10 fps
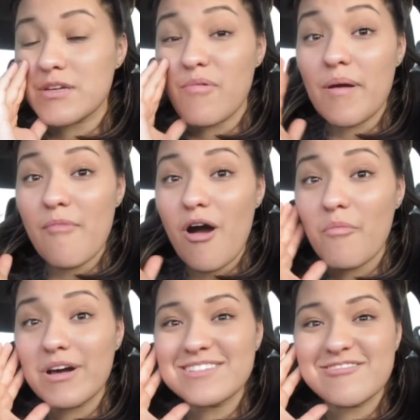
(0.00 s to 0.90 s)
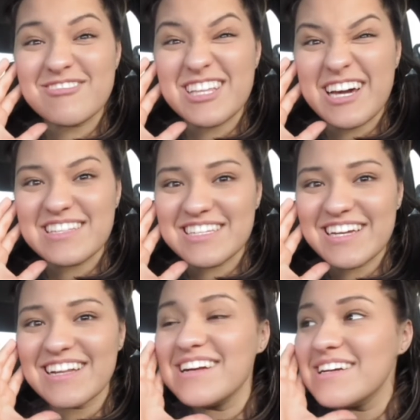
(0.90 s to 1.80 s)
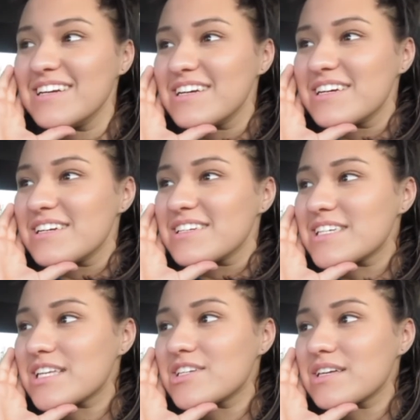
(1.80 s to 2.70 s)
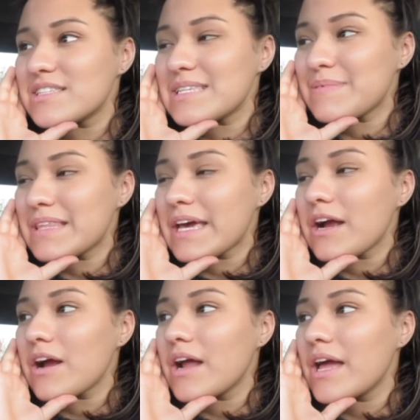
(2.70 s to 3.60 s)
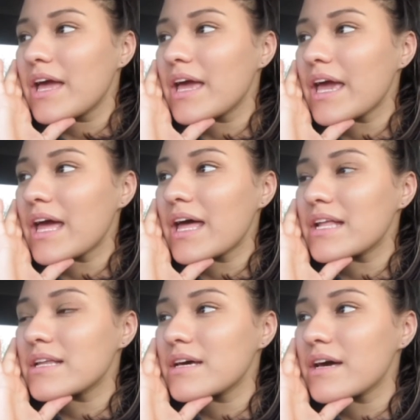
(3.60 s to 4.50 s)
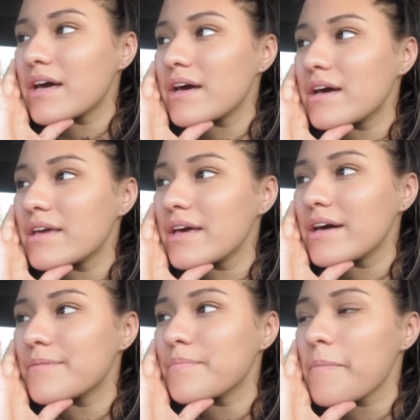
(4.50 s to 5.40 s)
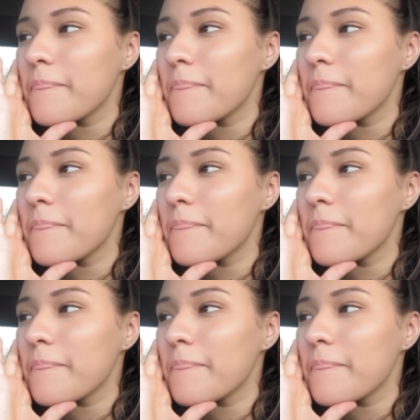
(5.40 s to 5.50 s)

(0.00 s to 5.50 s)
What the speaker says: so when my mom went, she really liked it. She said she could see me there and yeah.